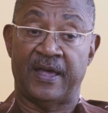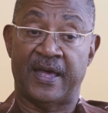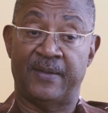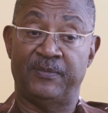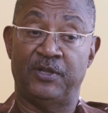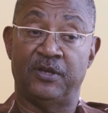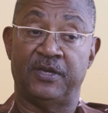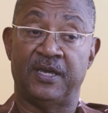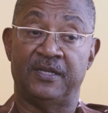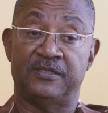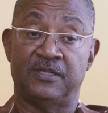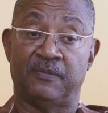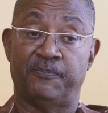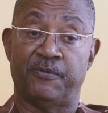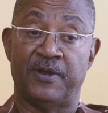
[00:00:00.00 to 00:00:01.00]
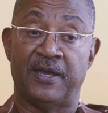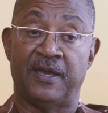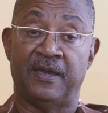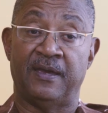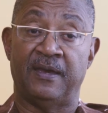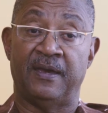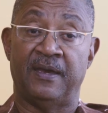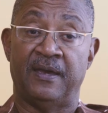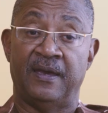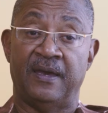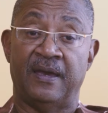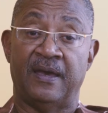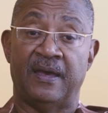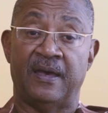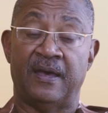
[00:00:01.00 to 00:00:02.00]
I'm looking to bring
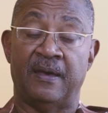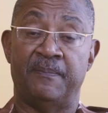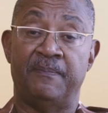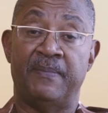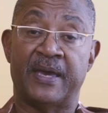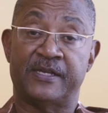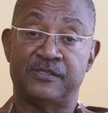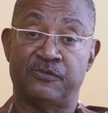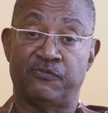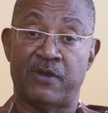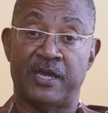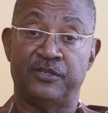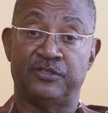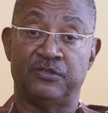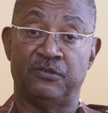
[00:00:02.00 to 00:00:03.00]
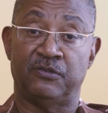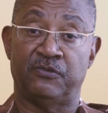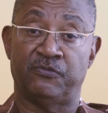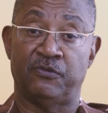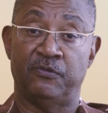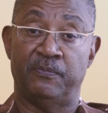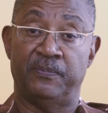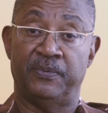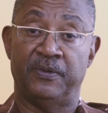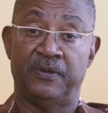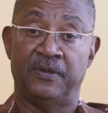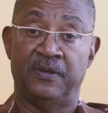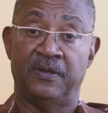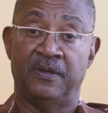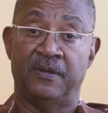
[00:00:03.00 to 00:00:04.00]
a mixed racial group,
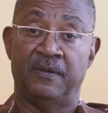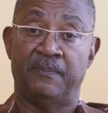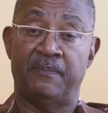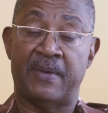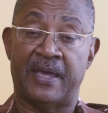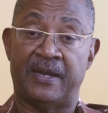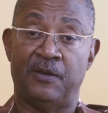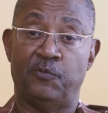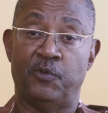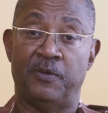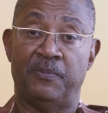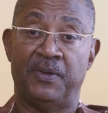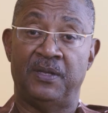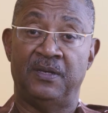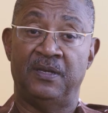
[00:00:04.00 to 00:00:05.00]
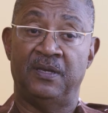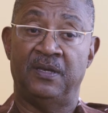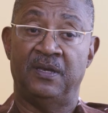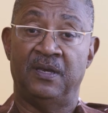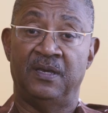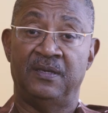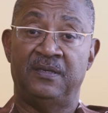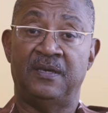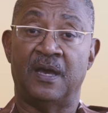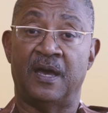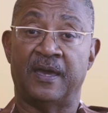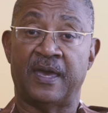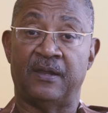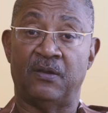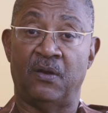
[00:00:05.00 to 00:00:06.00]
men and women,
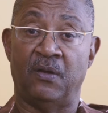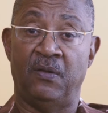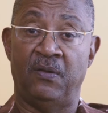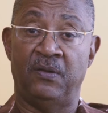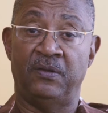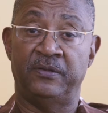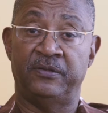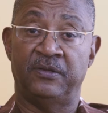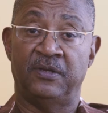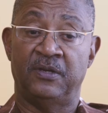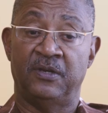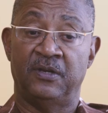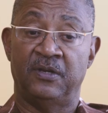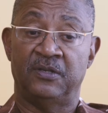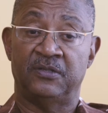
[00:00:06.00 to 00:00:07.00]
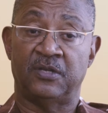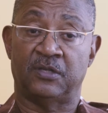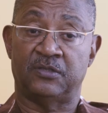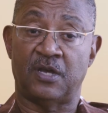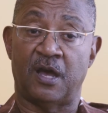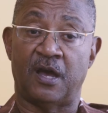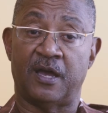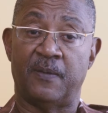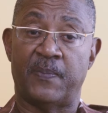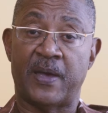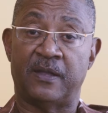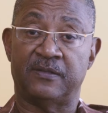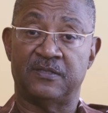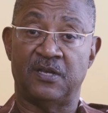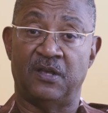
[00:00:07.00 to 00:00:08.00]
young and old, to talk
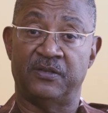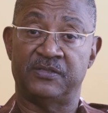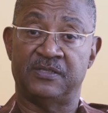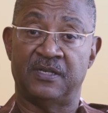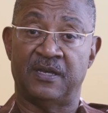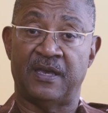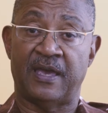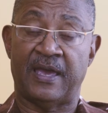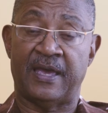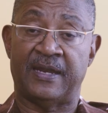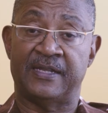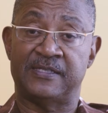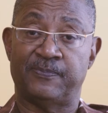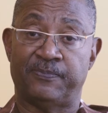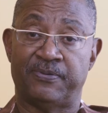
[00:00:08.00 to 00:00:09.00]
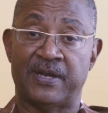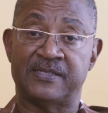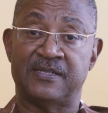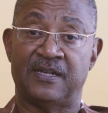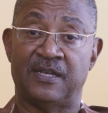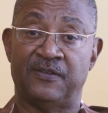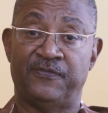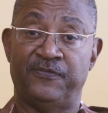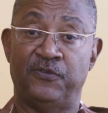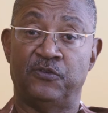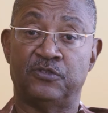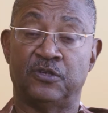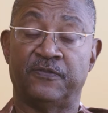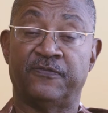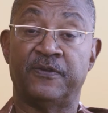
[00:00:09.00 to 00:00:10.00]
about Tulsa and its present and
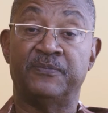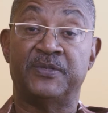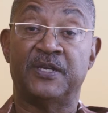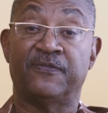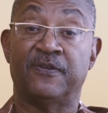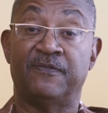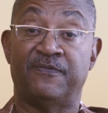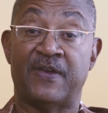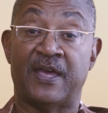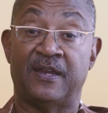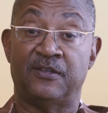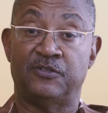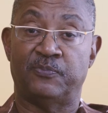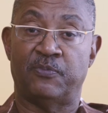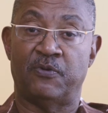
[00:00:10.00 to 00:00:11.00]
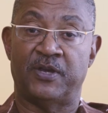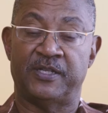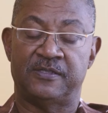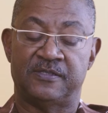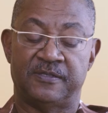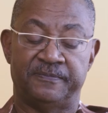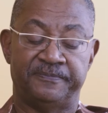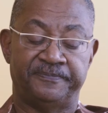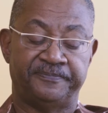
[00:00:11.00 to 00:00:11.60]
future from different vantage points.